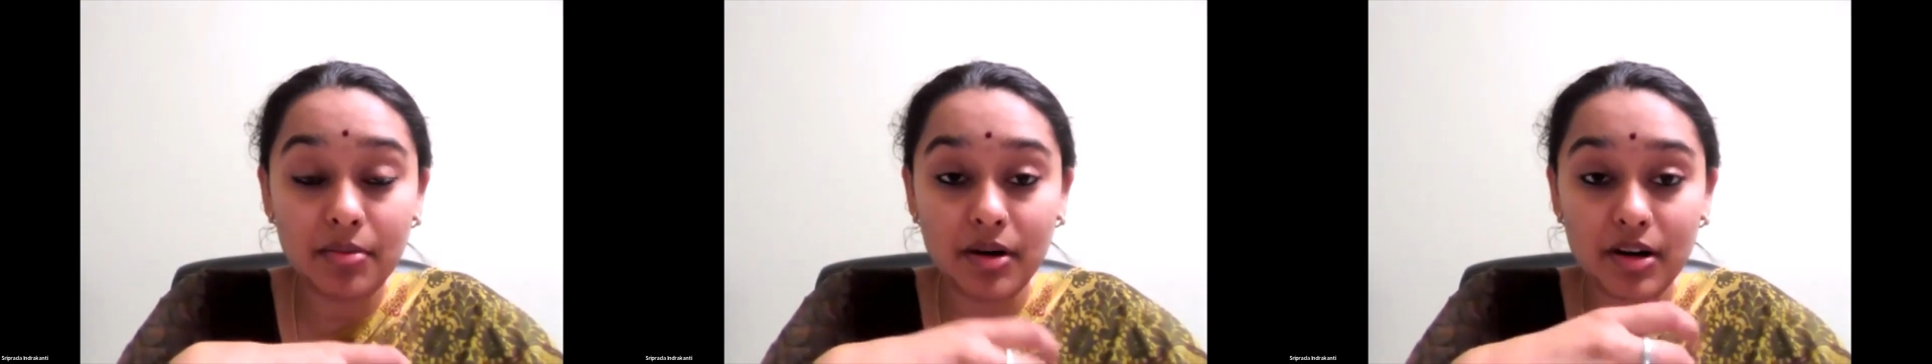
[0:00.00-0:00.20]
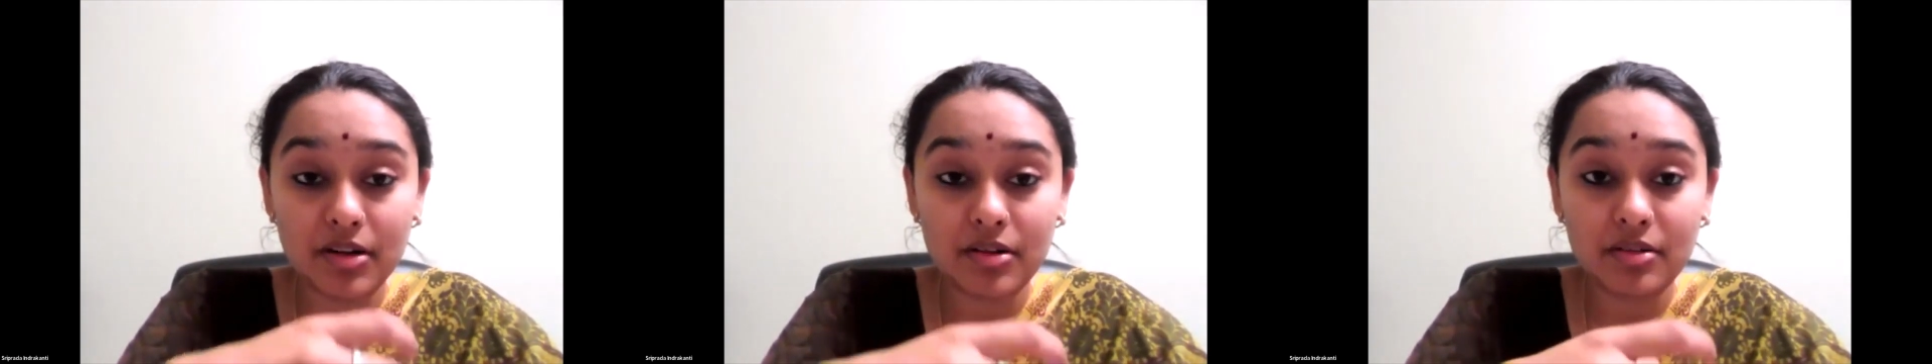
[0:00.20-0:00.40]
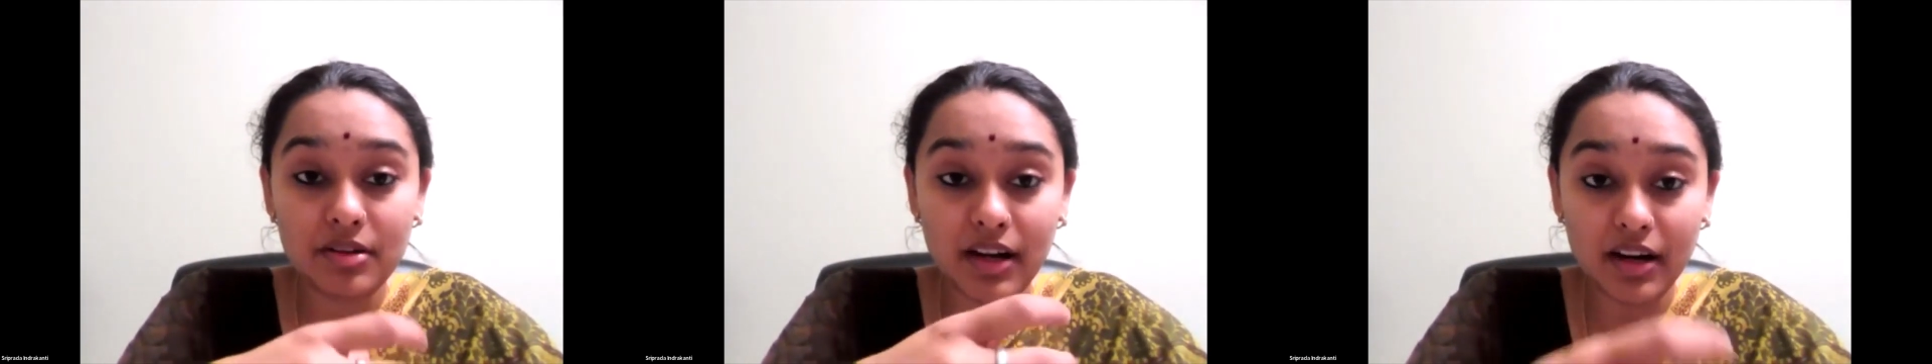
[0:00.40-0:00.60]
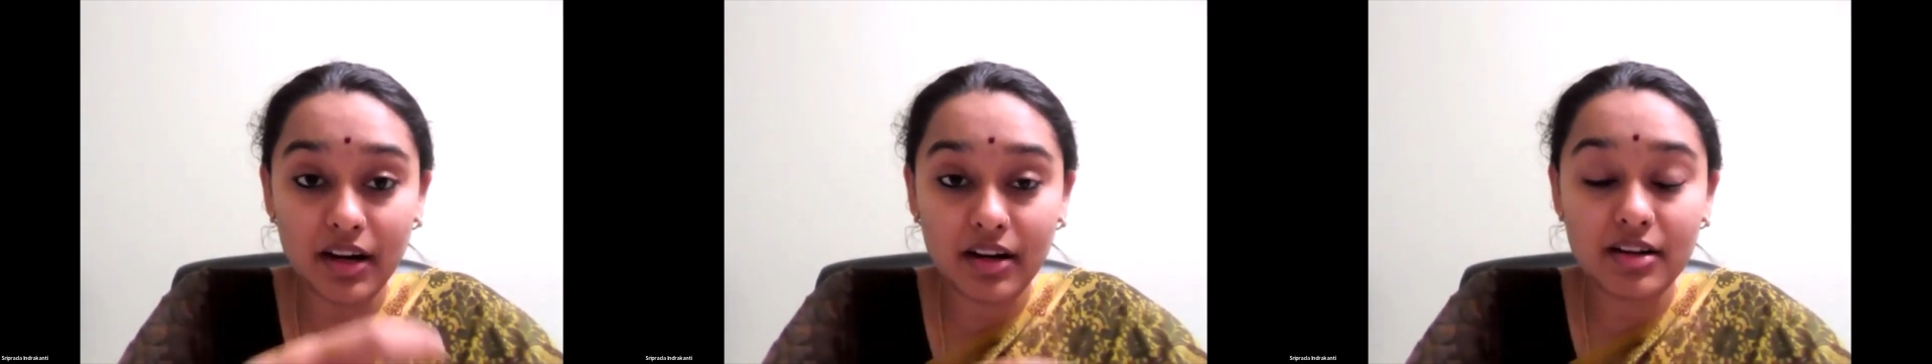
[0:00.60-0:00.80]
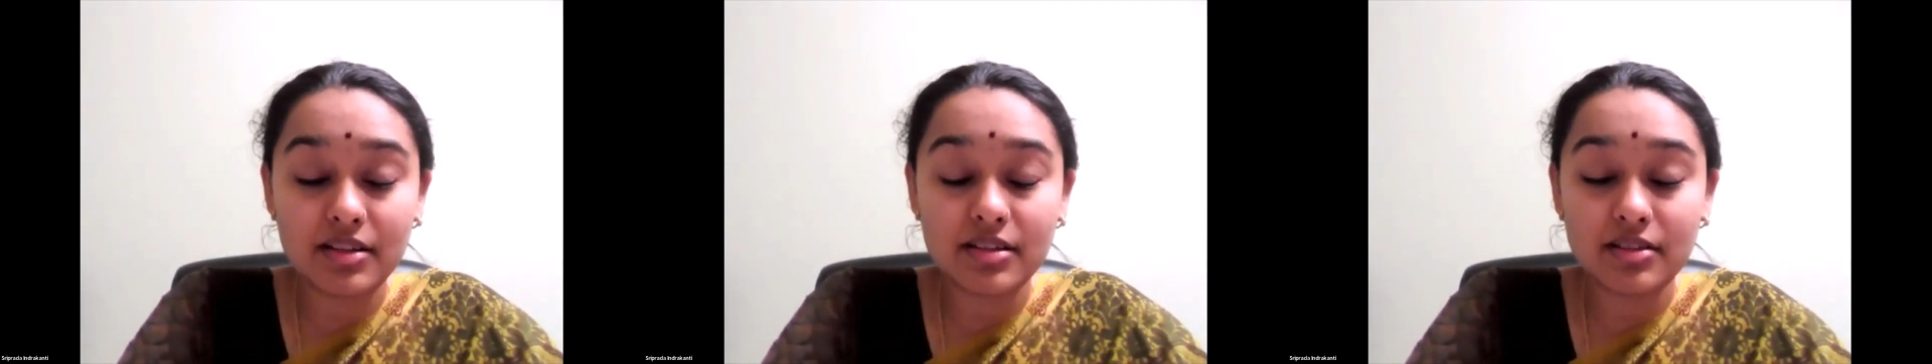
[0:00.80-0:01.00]
what two
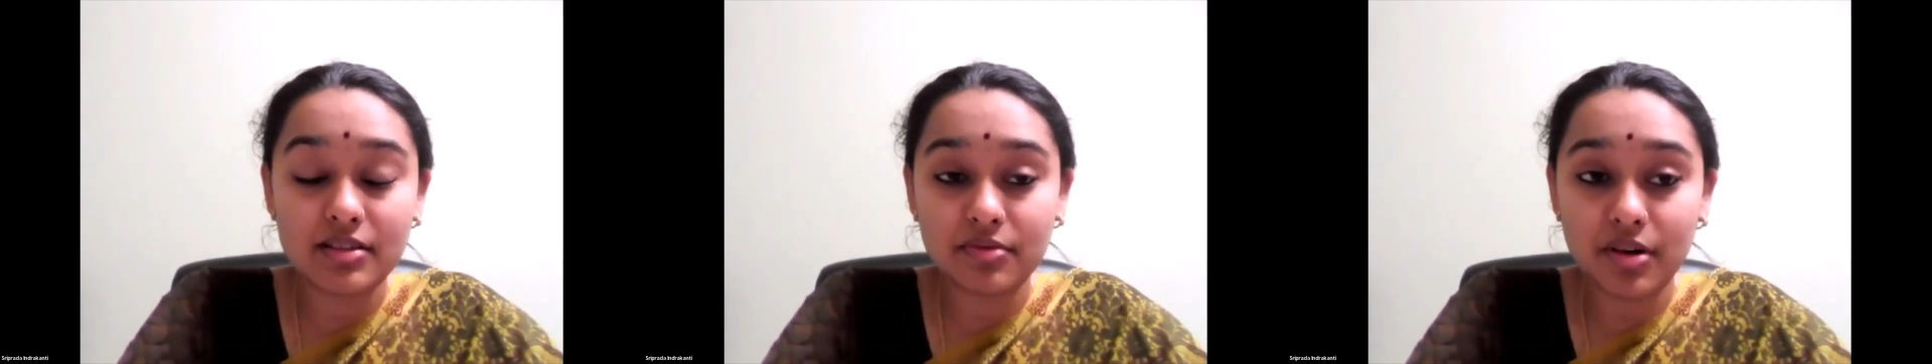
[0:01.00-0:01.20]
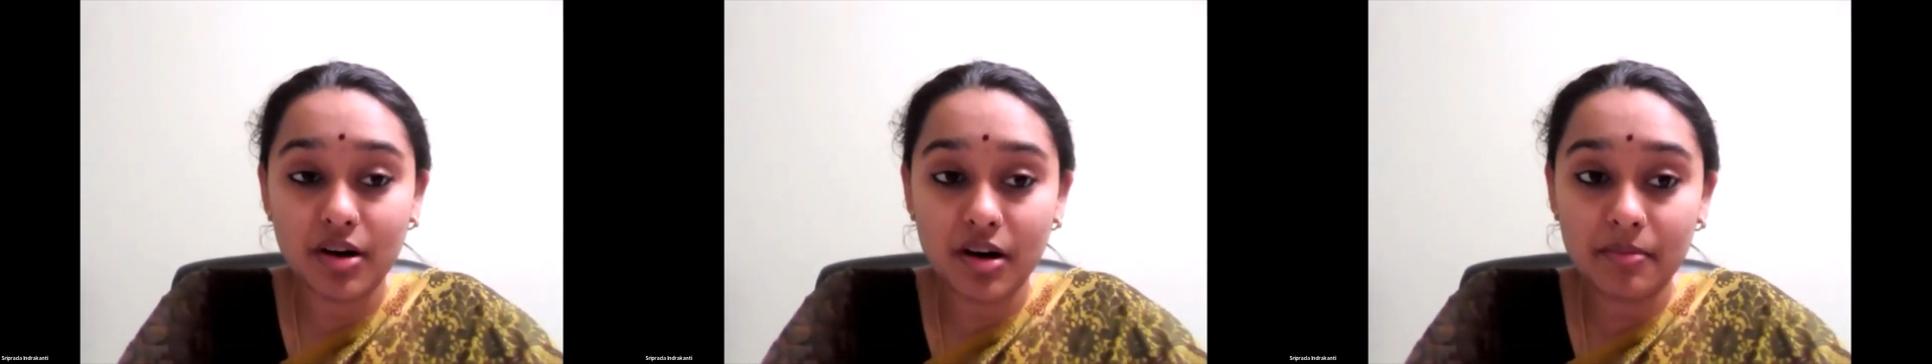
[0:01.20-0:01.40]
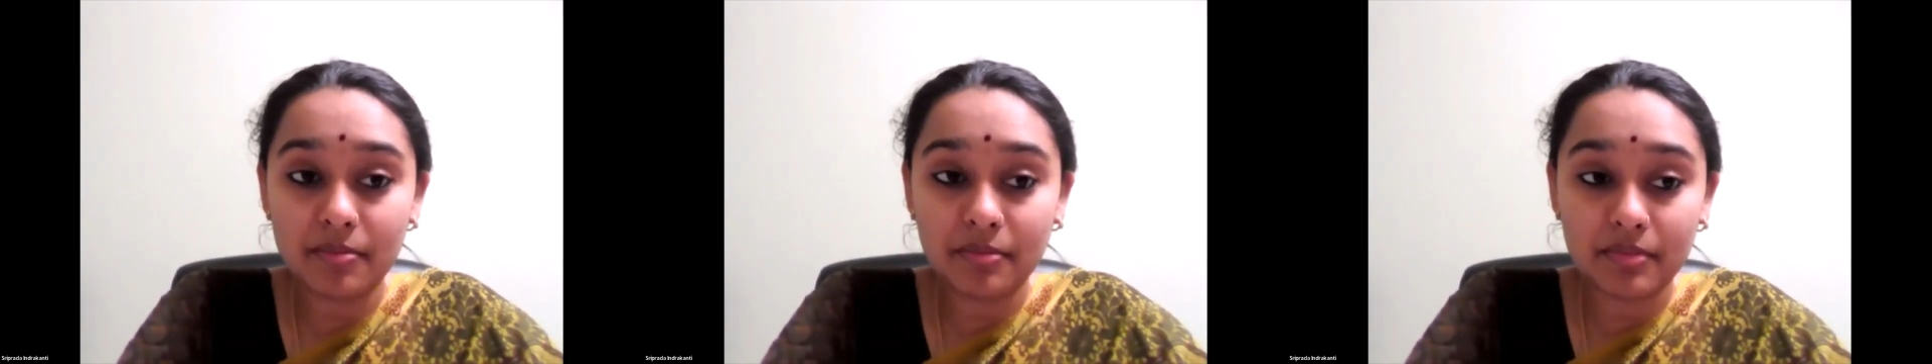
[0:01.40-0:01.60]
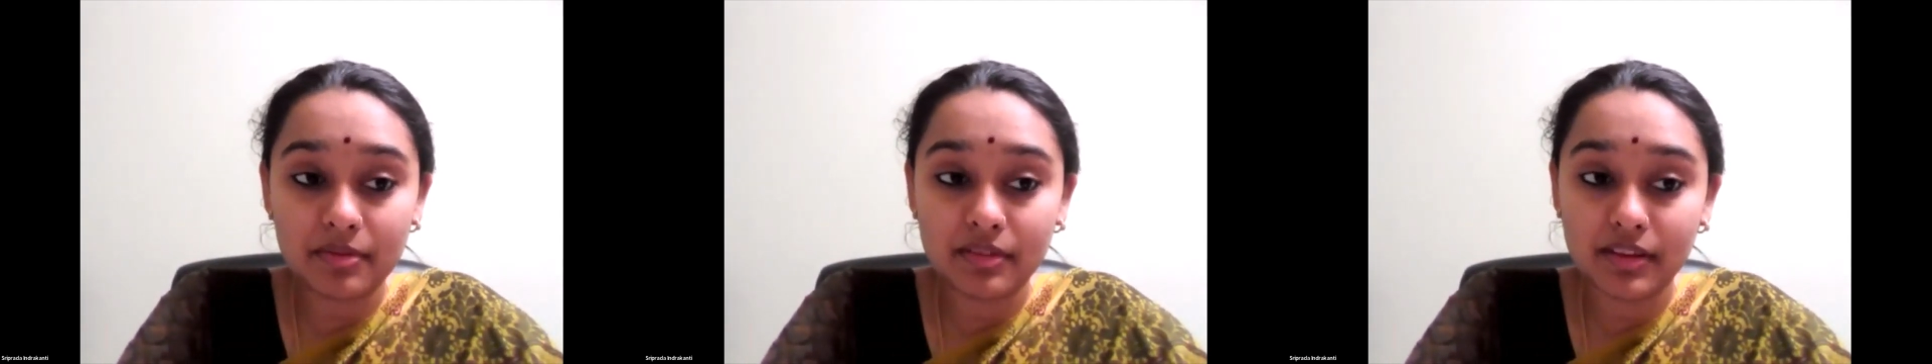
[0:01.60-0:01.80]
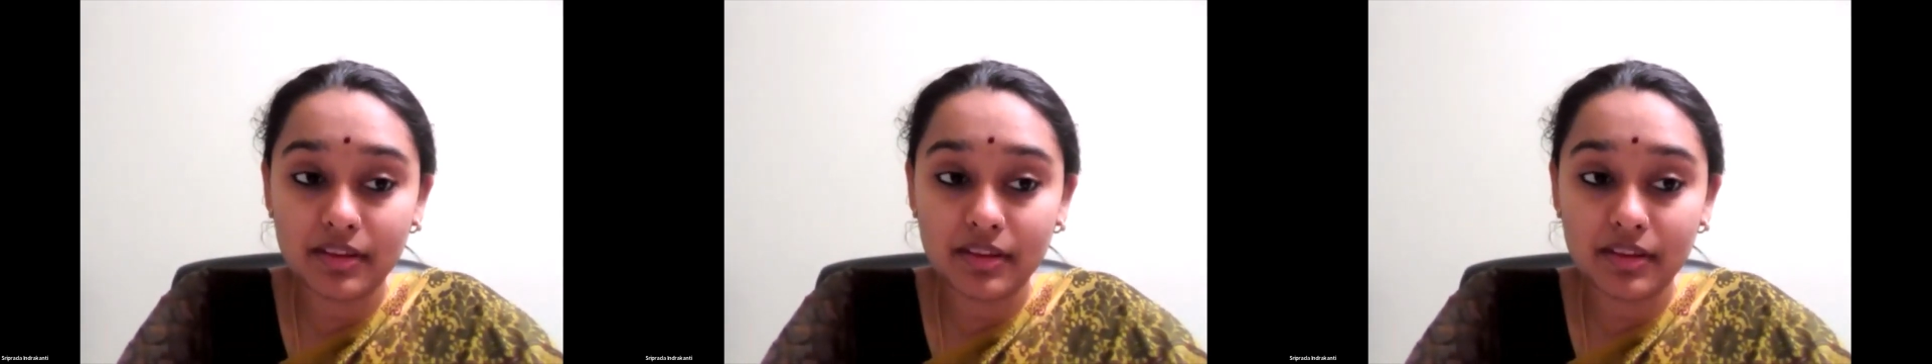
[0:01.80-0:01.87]
letters form